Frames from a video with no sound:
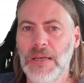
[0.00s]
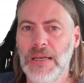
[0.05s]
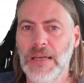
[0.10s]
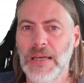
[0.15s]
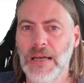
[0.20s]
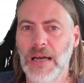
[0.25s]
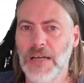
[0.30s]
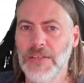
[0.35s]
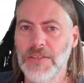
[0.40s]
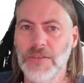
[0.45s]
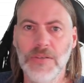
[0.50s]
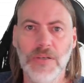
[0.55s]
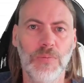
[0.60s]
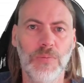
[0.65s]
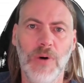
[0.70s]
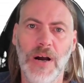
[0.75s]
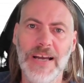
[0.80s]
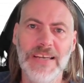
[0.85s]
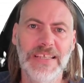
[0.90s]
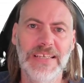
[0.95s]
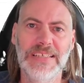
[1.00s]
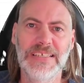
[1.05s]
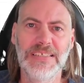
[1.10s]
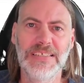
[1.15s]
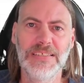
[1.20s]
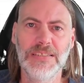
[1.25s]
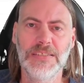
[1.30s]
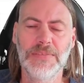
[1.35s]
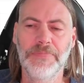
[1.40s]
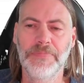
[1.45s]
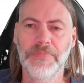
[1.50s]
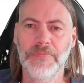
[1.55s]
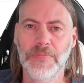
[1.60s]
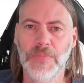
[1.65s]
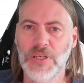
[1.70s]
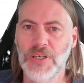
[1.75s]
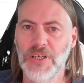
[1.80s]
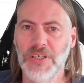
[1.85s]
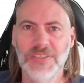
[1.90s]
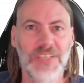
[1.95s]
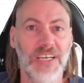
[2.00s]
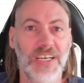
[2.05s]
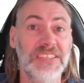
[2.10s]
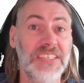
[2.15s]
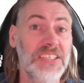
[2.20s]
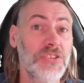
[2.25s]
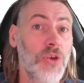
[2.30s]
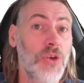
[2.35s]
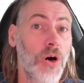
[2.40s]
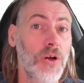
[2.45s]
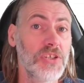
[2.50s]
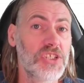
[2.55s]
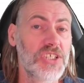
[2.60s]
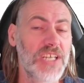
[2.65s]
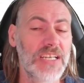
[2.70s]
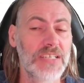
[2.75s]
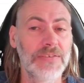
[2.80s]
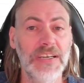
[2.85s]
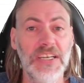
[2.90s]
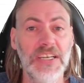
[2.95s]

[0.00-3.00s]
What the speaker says: I don't know why that is, because I did not generate a